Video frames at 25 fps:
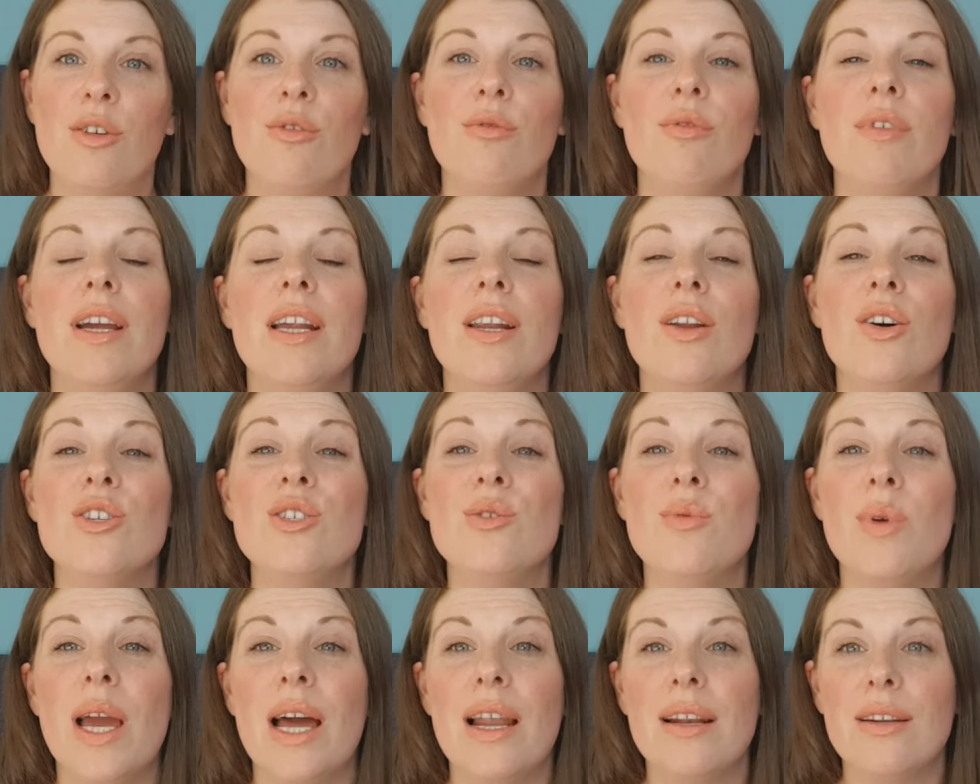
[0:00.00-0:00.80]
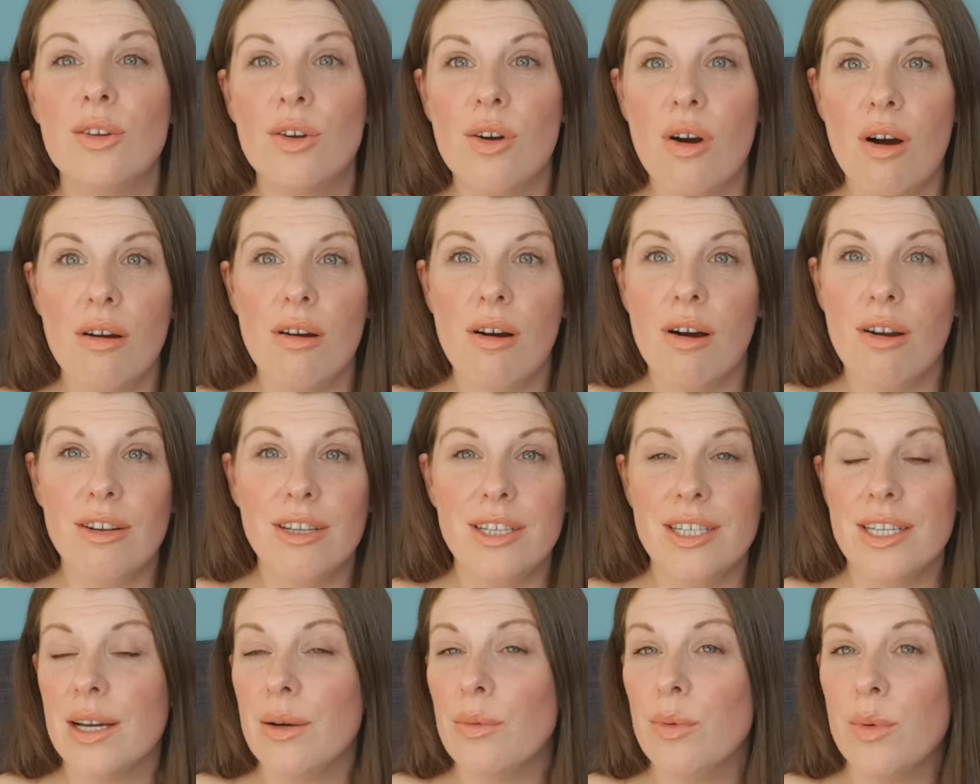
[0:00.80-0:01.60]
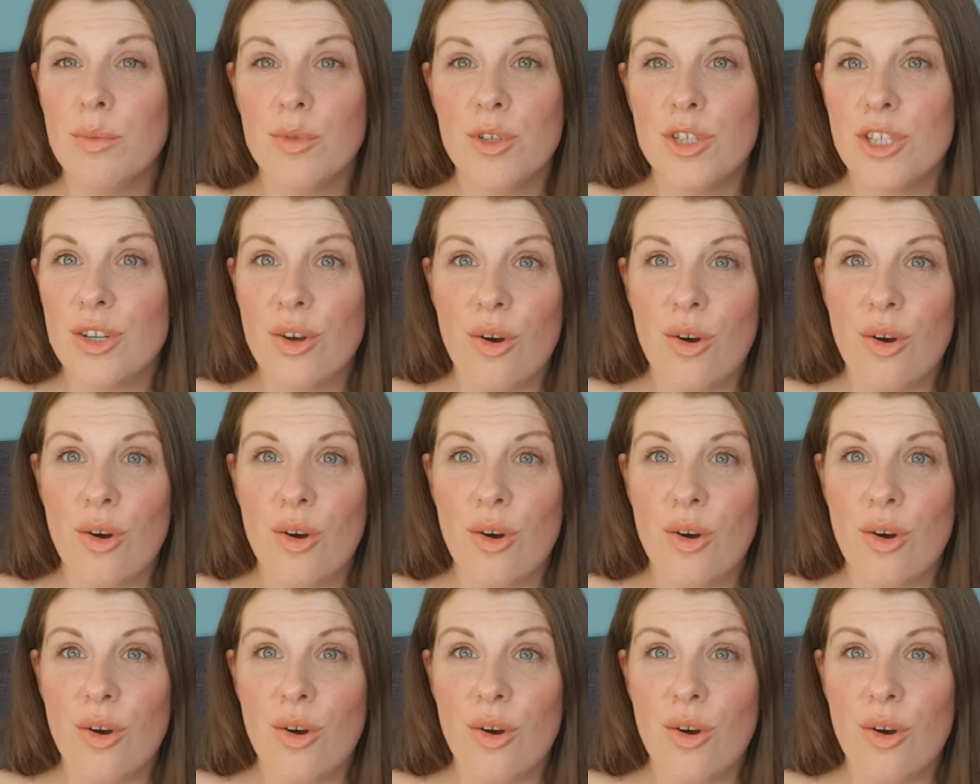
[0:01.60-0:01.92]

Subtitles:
realised we hadn't got a colander. We must